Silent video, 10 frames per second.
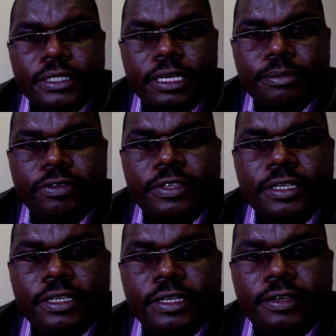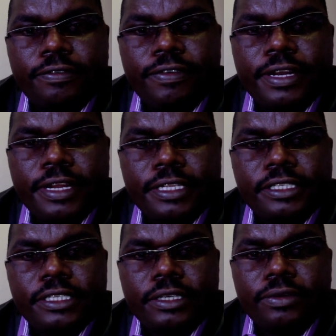in terms of the
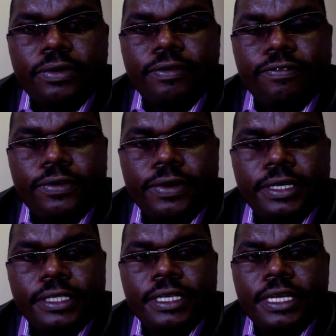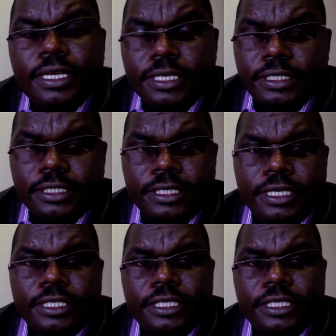financing going forward is really